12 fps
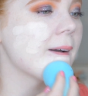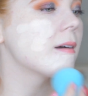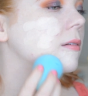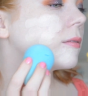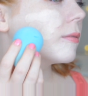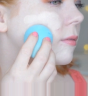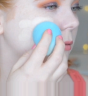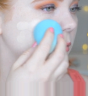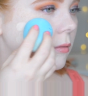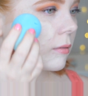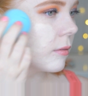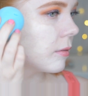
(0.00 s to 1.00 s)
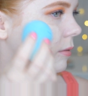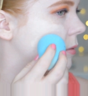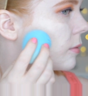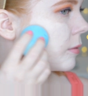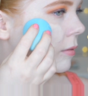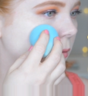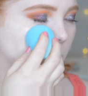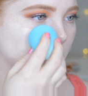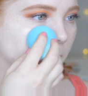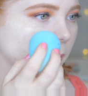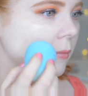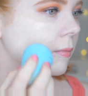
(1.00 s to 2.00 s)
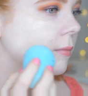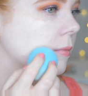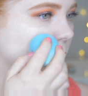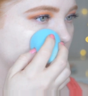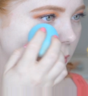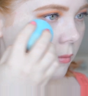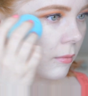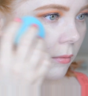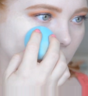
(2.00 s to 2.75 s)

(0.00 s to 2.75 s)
I don't feel like that offered me, no it did.